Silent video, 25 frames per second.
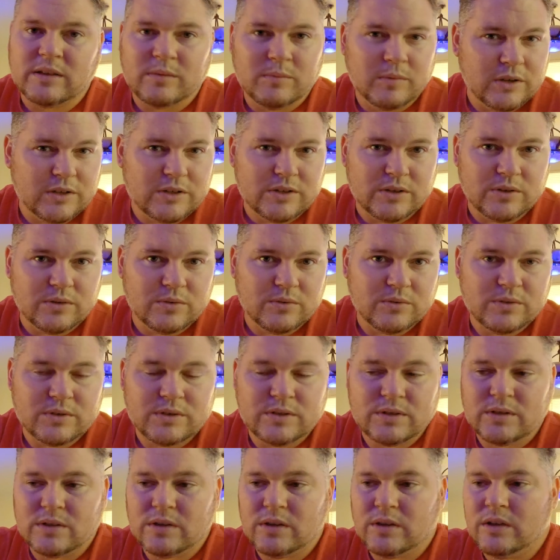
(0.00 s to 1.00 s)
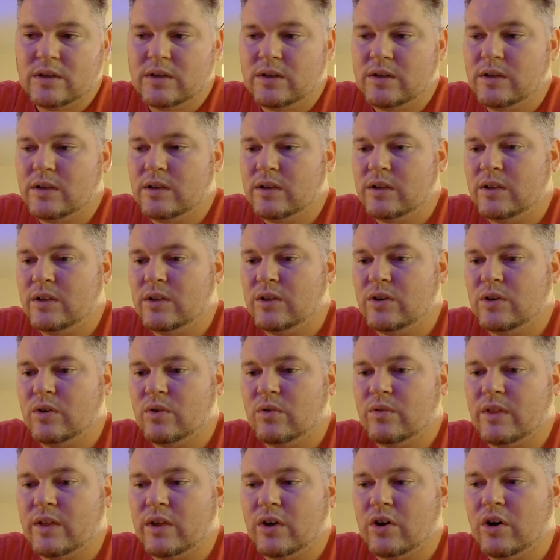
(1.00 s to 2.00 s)
some issues,
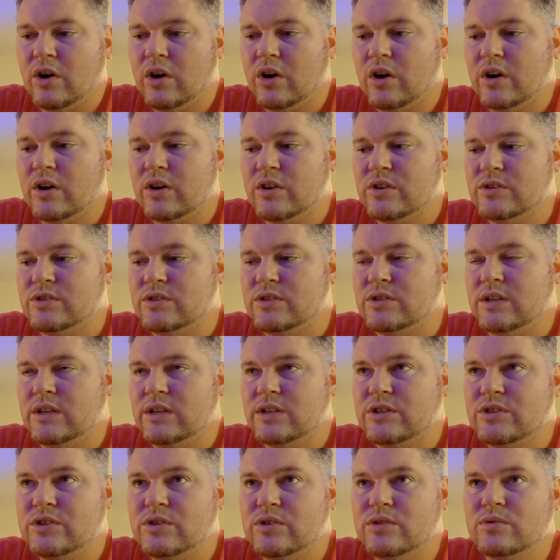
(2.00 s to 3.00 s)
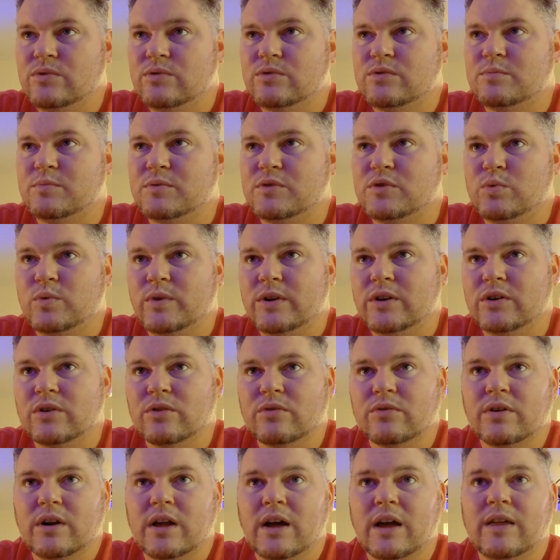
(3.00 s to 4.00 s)
that caused issues between
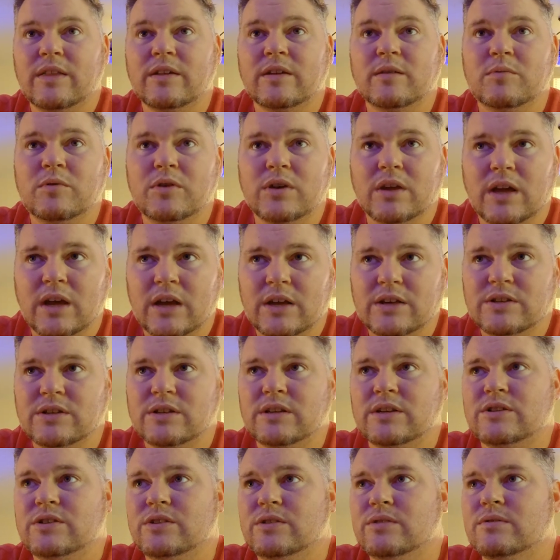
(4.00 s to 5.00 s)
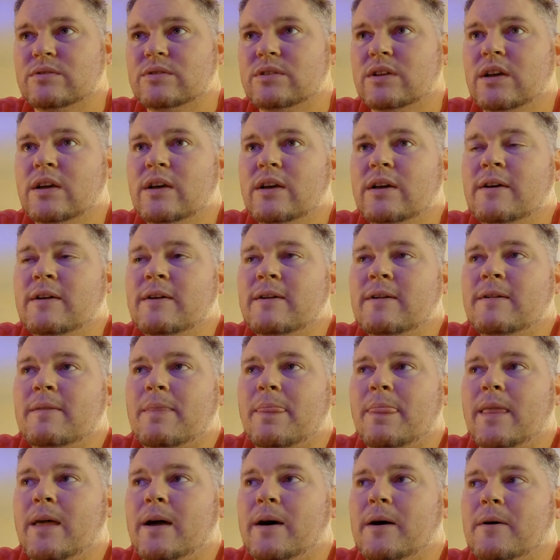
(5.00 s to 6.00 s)
her and I, the communication issues.
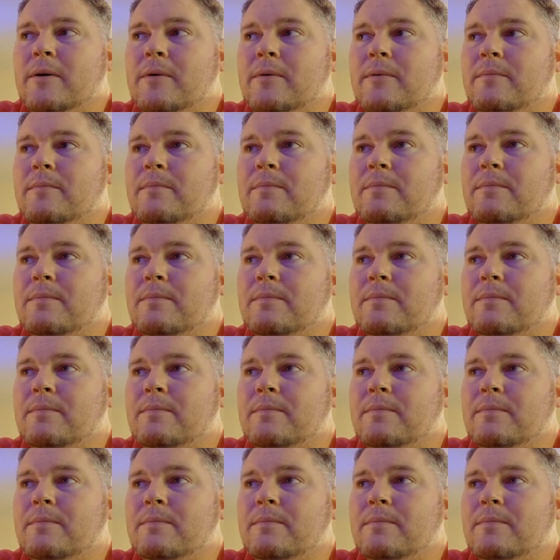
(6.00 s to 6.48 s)
Now,